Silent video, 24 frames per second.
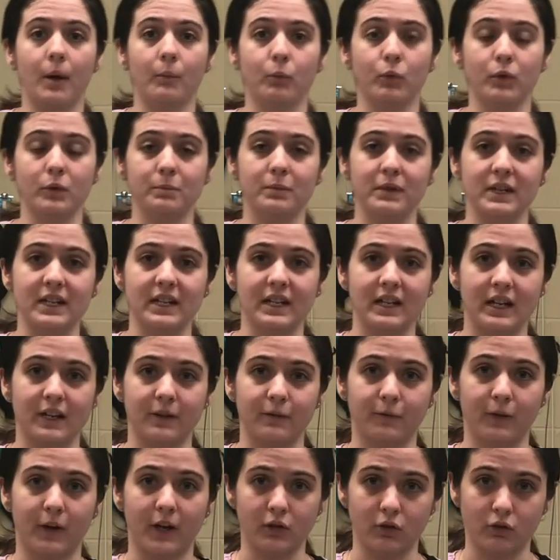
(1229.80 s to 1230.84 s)
would be if
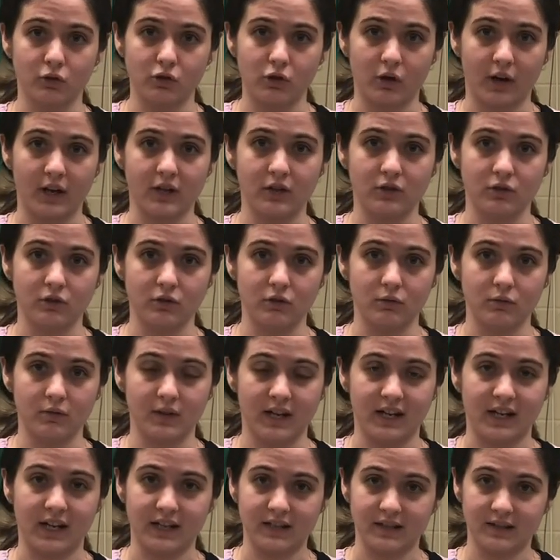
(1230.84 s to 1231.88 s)
you're trying to
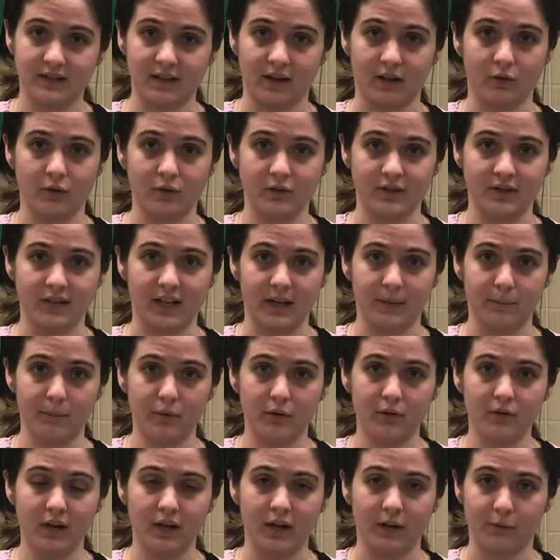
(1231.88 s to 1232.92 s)
get a sterile
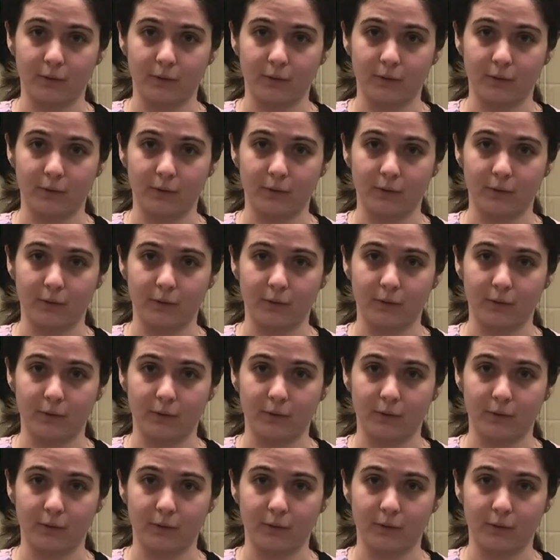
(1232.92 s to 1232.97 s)
sample